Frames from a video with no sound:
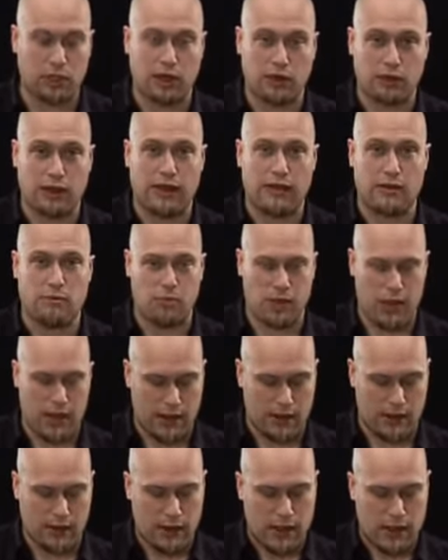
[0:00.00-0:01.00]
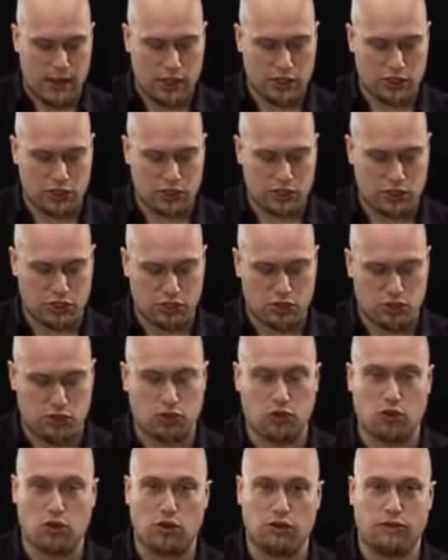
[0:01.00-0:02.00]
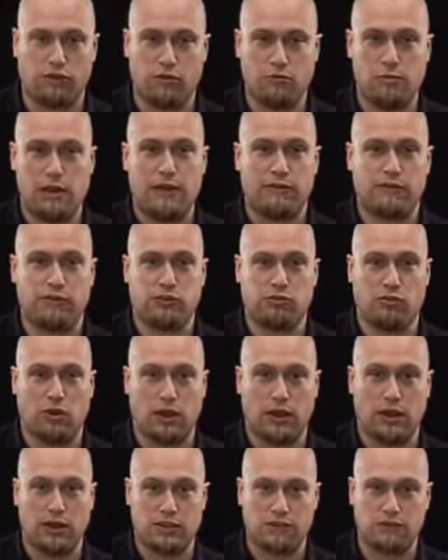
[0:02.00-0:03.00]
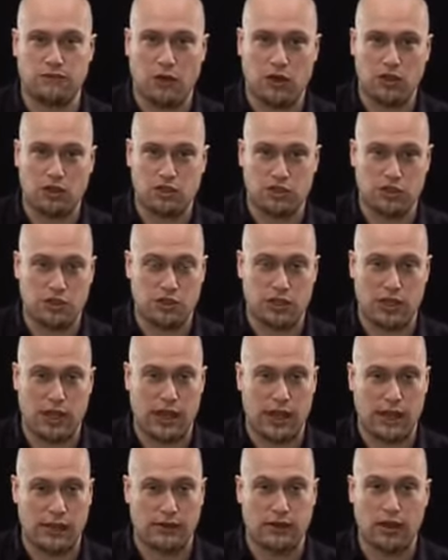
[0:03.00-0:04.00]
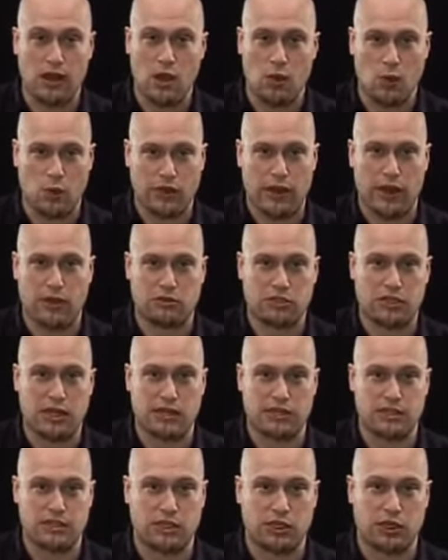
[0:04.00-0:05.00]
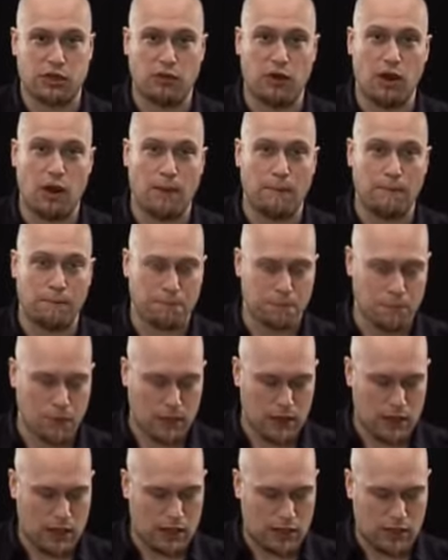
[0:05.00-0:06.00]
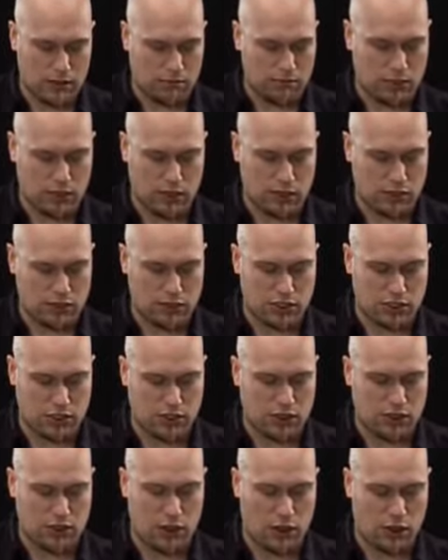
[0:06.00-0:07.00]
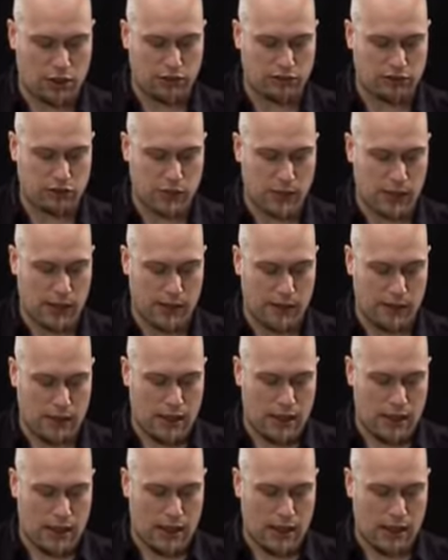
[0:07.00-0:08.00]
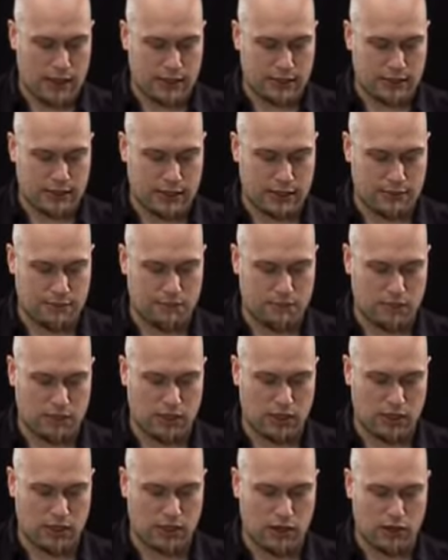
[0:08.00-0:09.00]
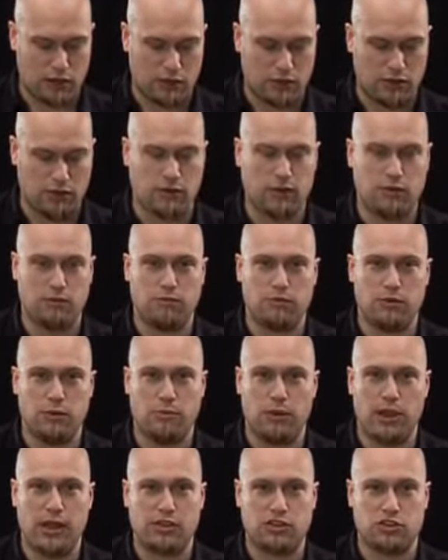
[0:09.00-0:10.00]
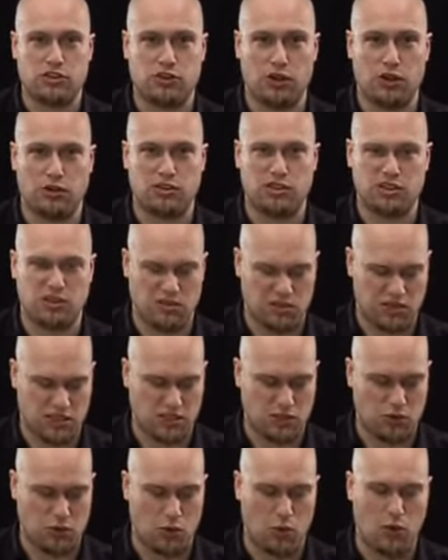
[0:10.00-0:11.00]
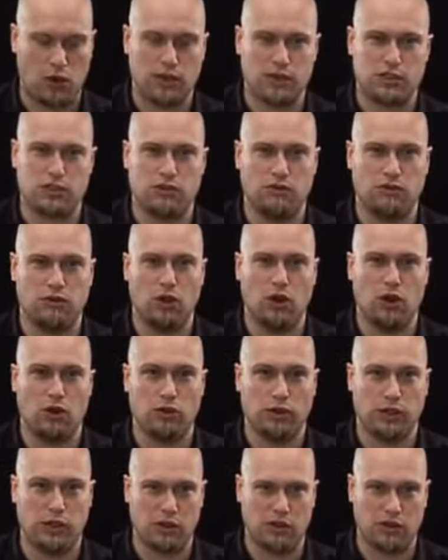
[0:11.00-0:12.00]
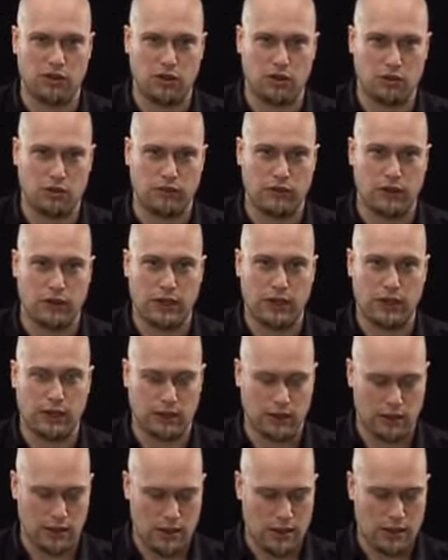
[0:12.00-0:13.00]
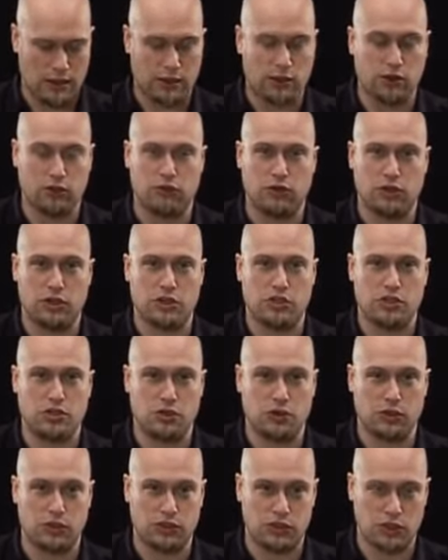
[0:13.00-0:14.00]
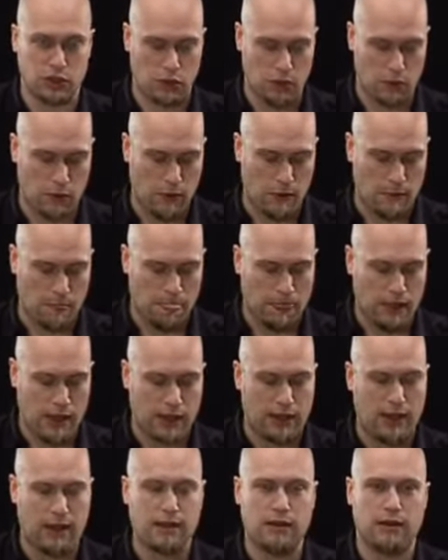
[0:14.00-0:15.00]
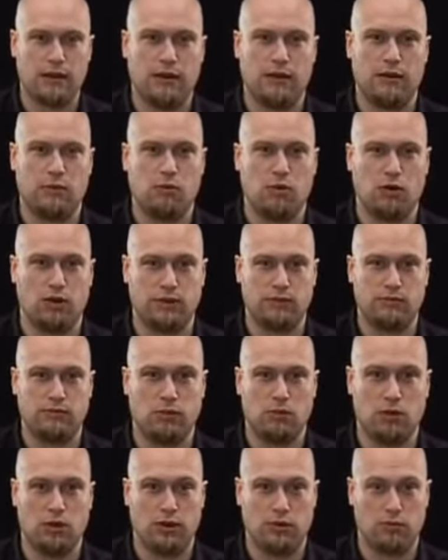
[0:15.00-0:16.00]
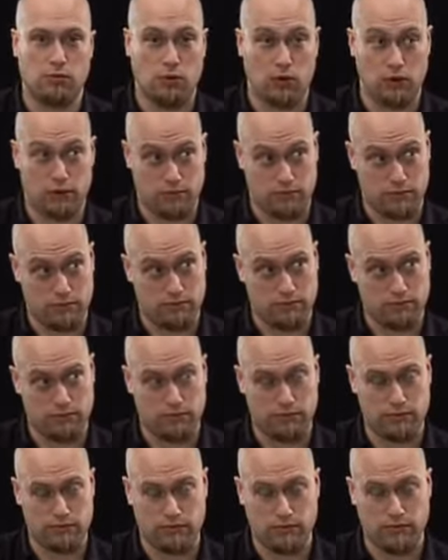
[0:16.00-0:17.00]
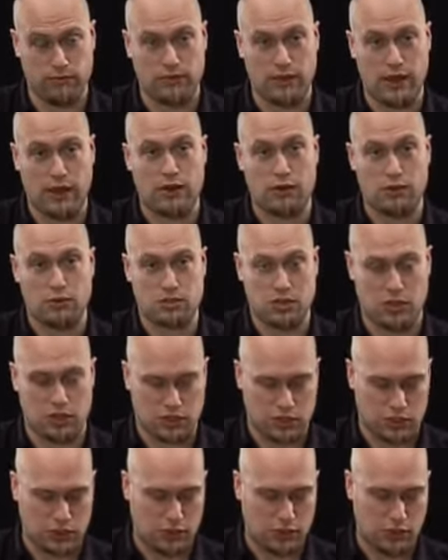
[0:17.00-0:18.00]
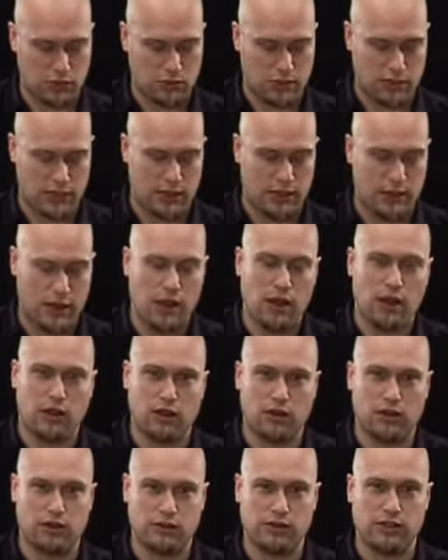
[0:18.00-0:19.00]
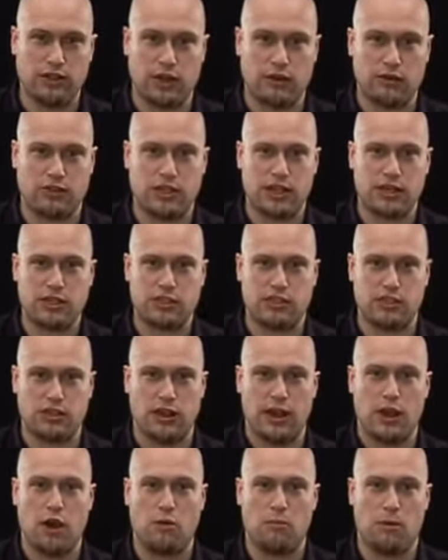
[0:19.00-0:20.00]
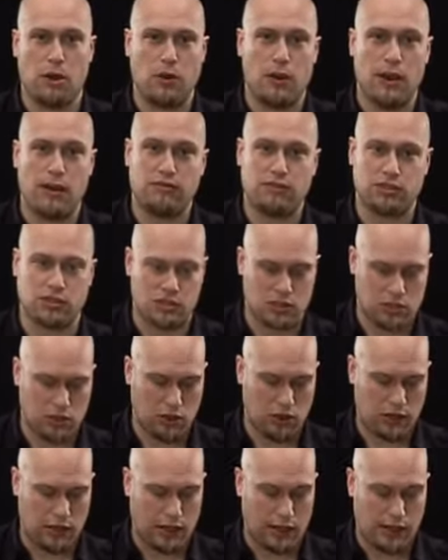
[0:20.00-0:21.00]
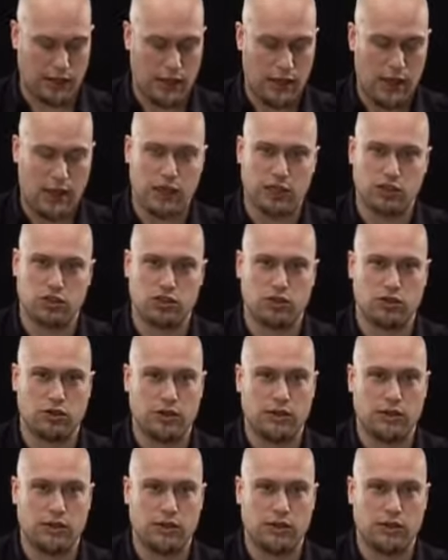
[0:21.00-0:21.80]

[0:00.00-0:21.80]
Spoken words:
get the pen and just draw from left to right as fast as you can without tensing your arm. And so you kind of do it, and the pen strokes are still quite sort of long. They're not very short at all. And then what then I was asked to do was then, tense your elbow ever so slightly and try